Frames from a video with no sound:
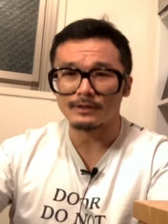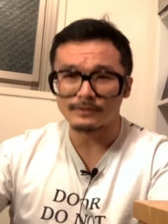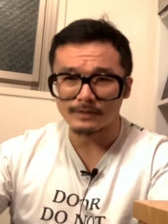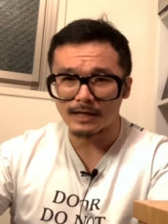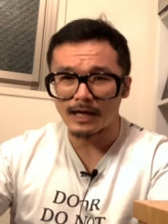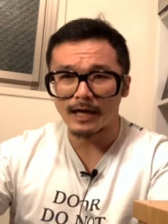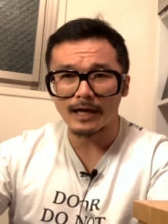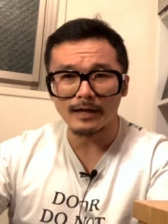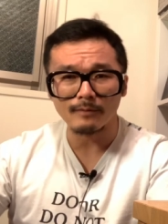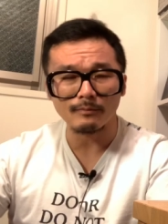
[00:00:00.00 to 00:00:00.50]

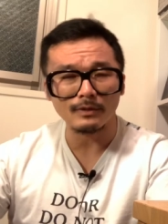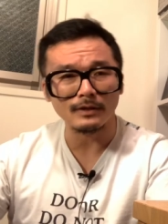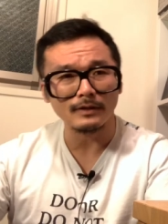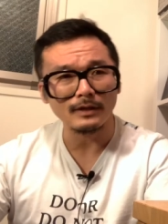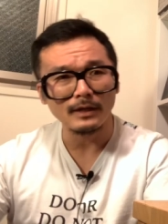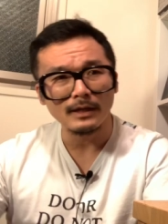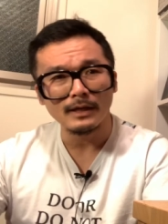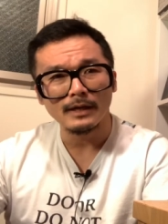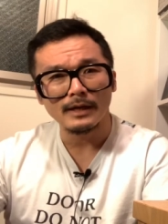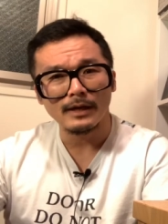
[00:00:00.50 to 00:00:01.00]
time and,
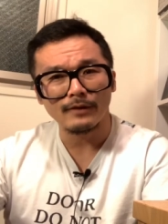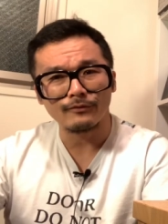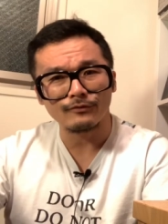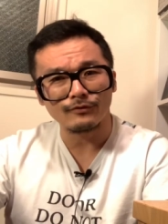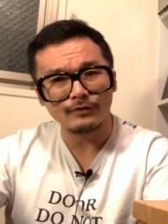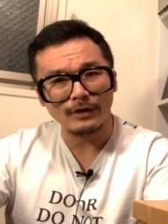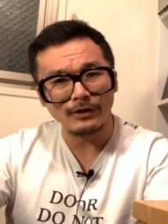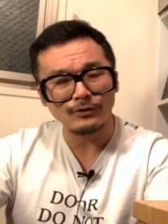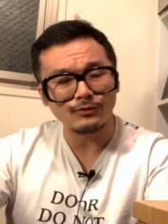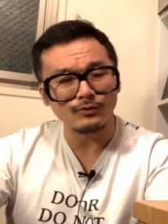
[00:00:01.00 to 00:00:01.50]
and
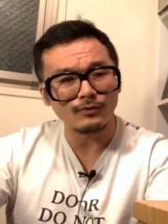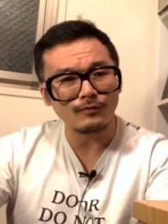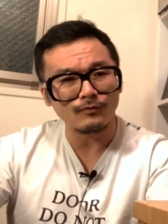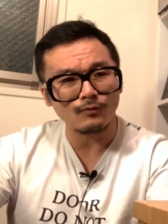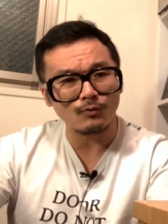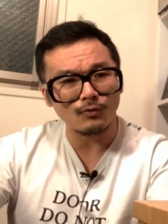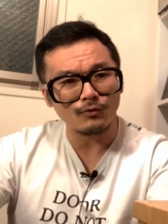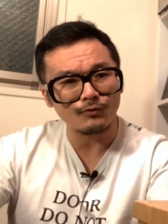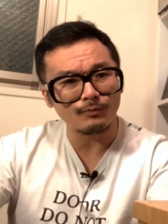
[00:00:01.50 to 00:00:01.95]
schedule, of course.